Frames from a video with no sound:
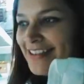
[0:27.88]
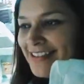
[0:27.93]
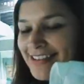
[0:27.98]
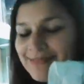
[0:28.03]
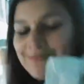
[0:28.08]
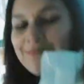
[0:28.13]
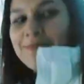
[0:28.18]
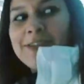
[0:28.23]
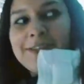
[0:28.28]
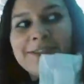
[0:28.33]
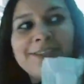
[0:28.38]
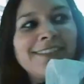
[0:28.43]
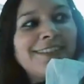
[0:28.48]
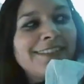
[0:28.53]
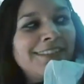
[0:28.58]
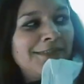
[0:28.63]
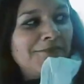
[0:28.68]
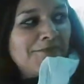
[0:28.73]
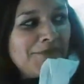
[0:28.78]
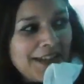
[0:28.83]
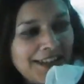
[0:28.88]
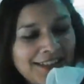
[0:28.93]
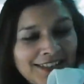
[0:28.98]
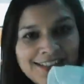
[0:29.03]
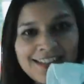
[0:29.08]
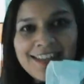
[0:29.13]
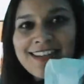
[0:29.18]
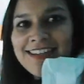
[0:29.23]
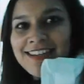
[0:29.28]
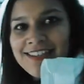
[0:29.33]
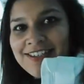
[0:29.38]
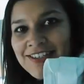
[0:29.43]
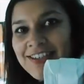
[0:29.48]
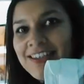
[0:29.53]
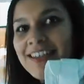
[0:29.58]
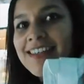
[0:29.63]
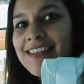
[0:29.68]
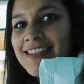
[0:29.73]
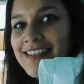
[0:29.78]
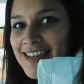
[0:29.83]
this most space age
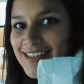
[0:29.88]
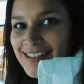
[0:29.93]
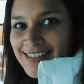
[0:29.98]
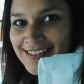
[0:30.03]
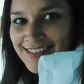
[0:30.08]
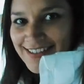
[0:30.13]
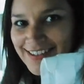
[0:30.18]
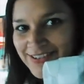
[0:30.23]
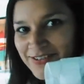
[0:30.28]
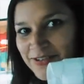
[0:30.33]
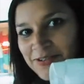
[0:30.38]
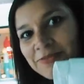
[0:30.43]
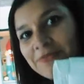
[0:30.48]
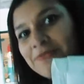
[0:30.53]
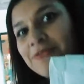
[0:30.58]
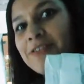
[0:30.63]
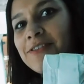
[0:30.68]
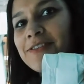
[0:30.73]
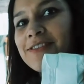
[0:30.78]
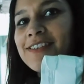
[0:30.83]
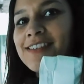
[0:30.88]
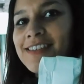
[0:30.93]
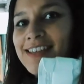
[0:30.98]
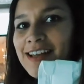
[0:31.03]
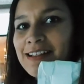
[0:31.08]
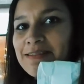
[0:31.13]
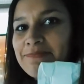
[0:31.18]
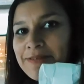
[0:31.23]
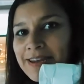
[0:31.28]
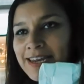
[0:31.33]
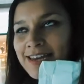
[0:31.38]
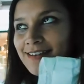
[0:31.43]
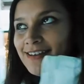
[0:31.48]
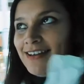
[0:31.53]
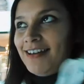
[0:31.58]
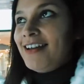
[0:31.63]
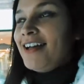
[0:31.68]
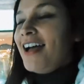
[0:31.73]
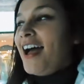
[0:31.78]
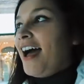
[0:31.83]
Tesla en route to the
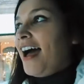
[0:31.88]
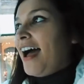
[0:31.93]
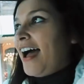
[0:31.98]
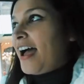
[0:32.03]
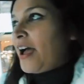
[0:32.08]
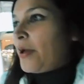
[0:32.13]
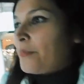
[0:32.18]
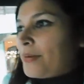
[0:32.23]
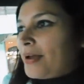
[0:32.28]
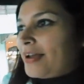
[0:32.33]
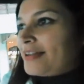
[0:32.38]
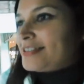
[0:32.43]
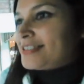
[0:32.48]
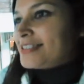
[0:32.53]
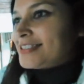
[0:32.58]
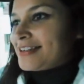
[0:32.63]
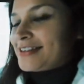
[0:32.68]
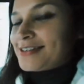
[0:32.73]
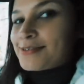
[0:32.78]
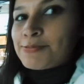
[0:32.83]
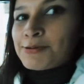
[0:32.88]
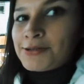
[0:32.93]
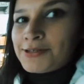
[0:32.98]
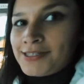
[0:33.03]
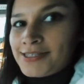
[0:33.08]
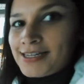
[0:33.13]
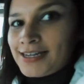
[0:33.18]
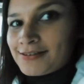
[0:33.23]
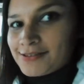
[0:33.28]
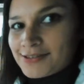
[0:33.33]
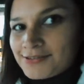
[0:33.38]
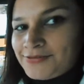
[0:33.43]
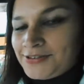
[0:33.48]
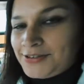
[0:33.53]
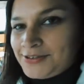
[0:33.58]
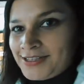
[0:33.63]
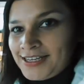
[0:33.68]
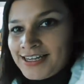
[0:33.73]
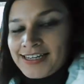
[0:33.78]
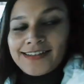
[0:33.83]
Alpina. Um, I'd just like to point out a
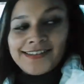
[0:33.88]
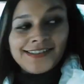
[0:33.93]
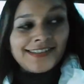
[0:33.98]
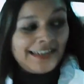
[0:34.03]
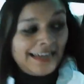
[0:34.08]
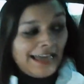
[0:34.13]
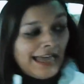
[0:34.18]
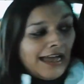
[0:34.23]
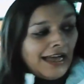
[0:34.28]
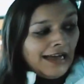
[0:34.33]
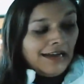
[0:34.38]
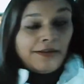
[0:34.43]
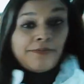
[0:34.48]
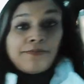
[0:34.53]
few things. I